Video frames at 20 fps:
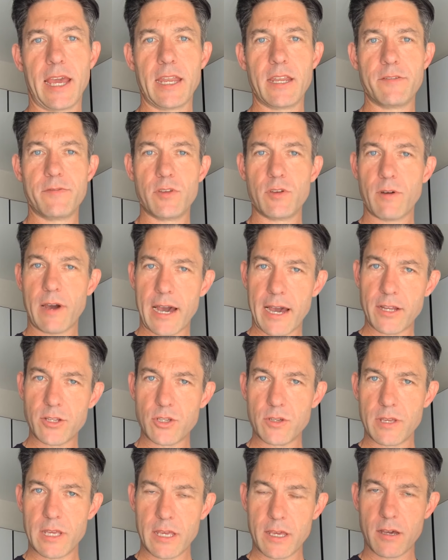And if you
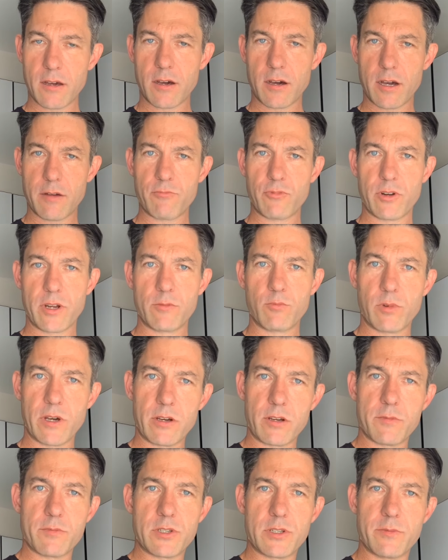are new here, I'm Rod.
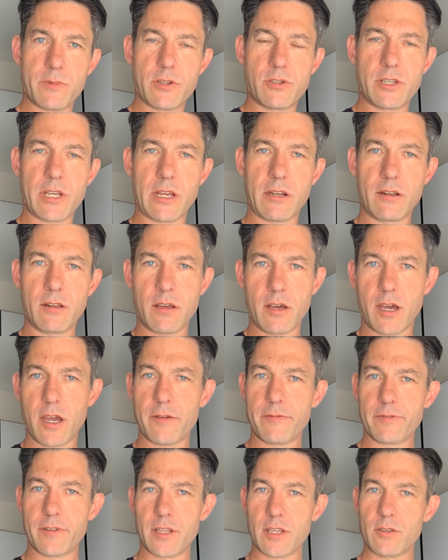Welcome to my channel.
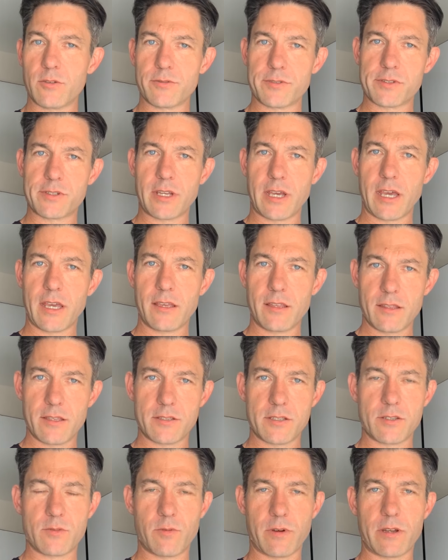Hopefully you'll stay.
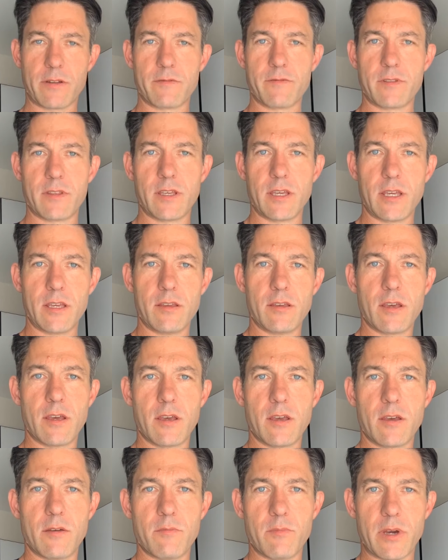This is one of the
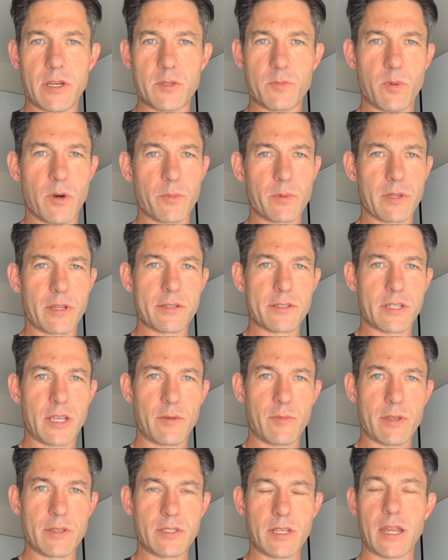most popular
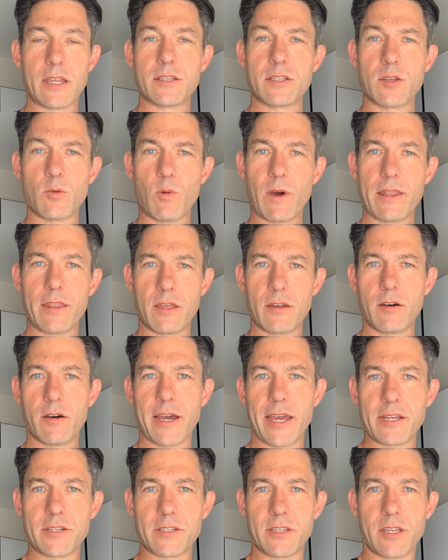segments, and it's the one that
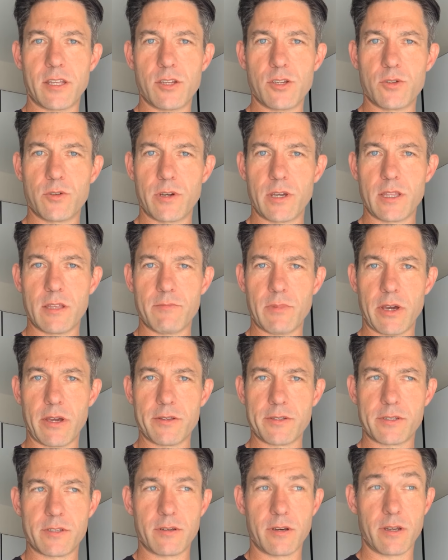I actually enjoy the
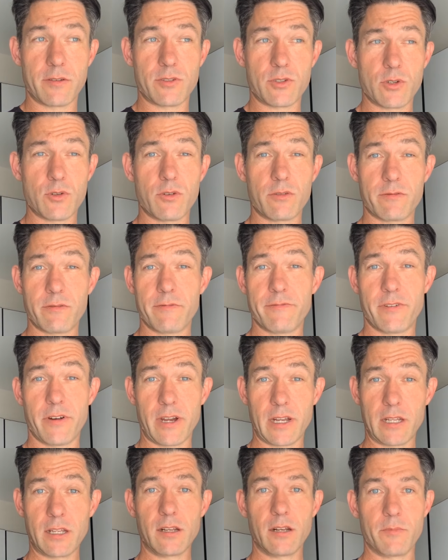most. I talk
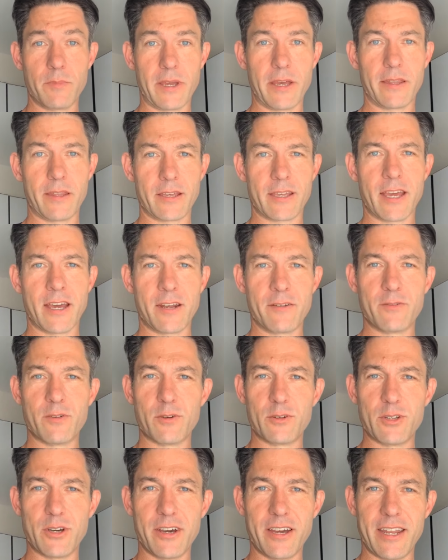very little about the
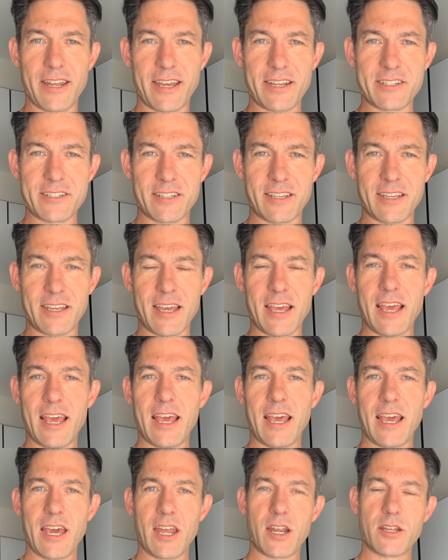carnivore diet actually,
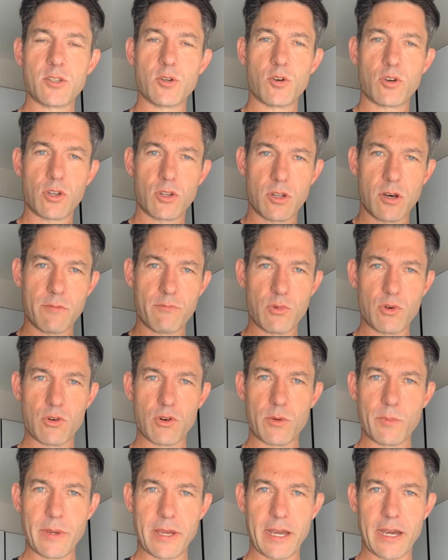and I talk a lot
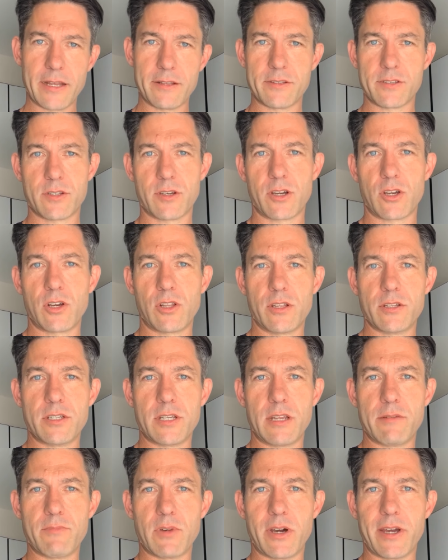more about
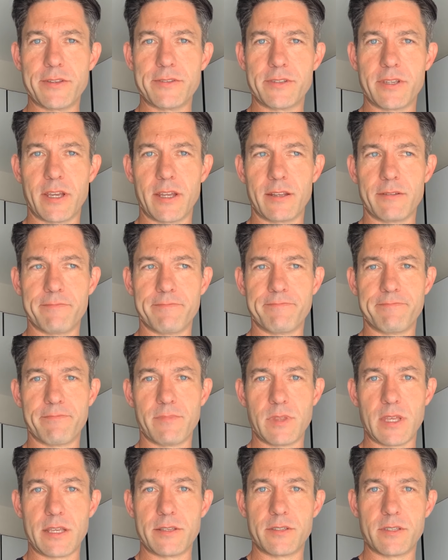psychology and mindset and
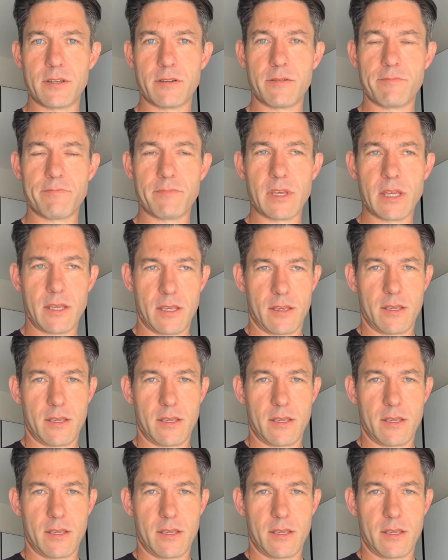things that